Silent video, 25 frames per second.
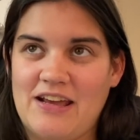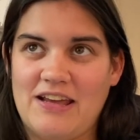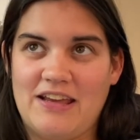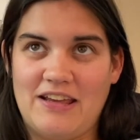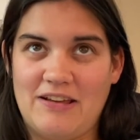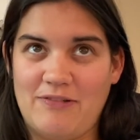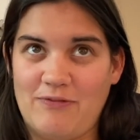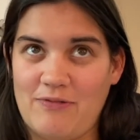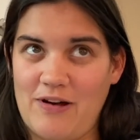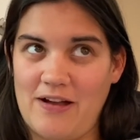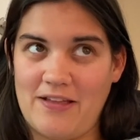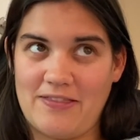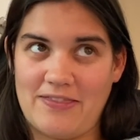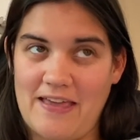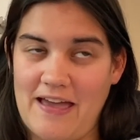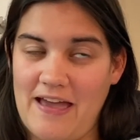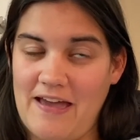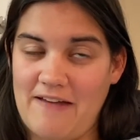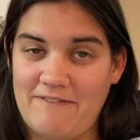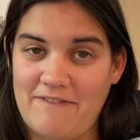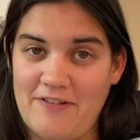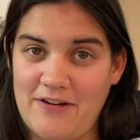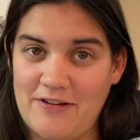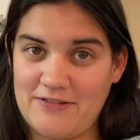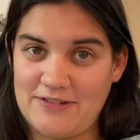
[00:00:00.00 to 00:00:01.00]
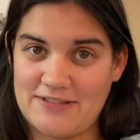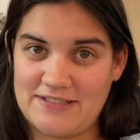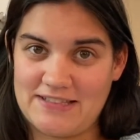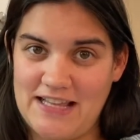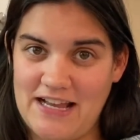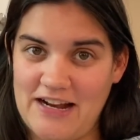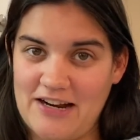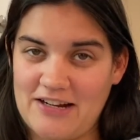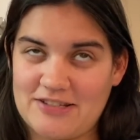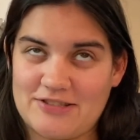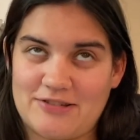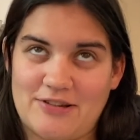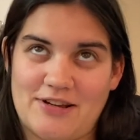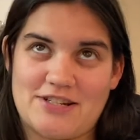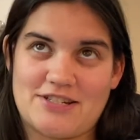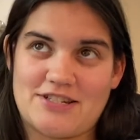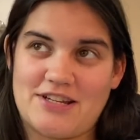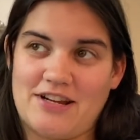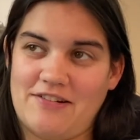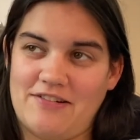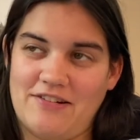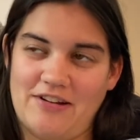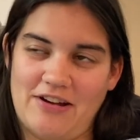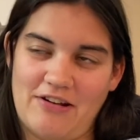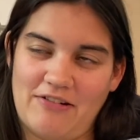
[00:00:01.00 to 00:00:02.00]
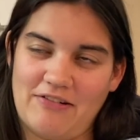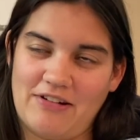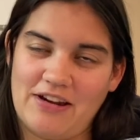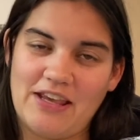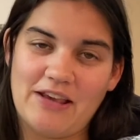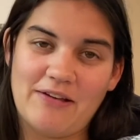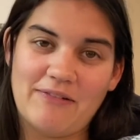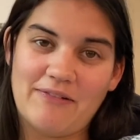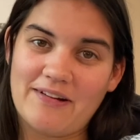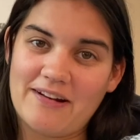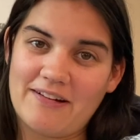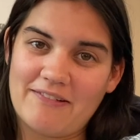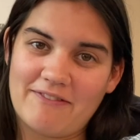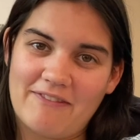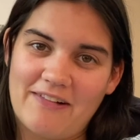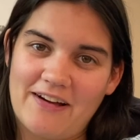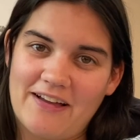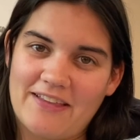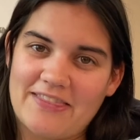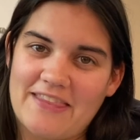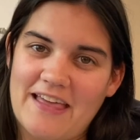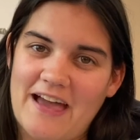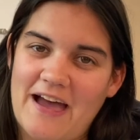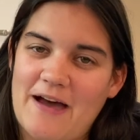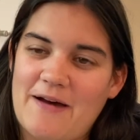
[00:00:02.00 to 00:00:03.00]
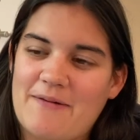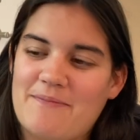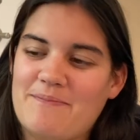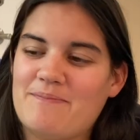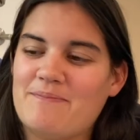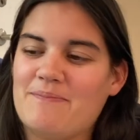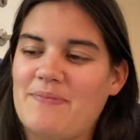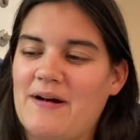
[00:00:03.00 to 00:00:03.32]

want the headphones there. So I should have known he wouldn't want them,